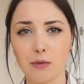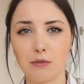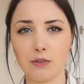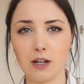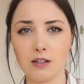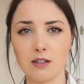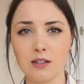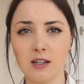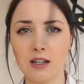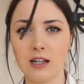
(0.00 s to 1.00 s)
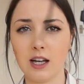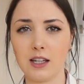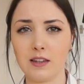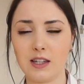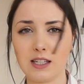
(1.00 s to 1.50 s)
up the front,
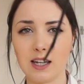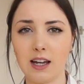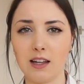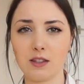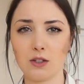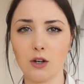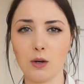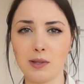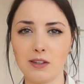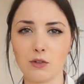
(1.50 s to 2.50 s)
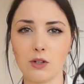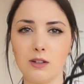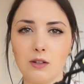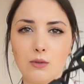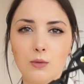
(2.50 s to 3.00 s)
and then they tie at the top, and they've got
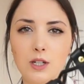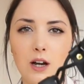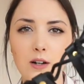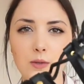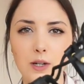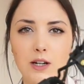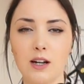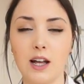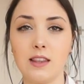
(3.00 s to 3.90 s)
little gold hardware,